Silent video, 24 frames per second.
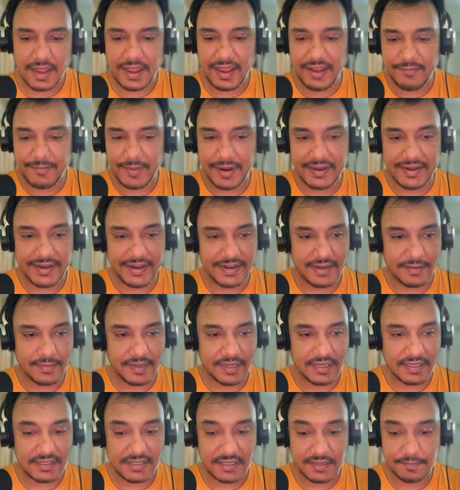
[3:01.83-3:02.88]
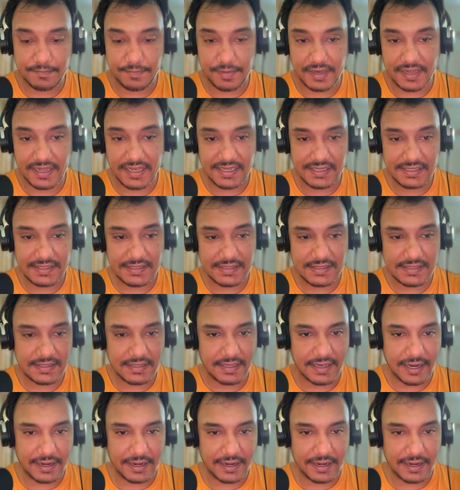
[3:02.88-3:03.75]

I have my database in place.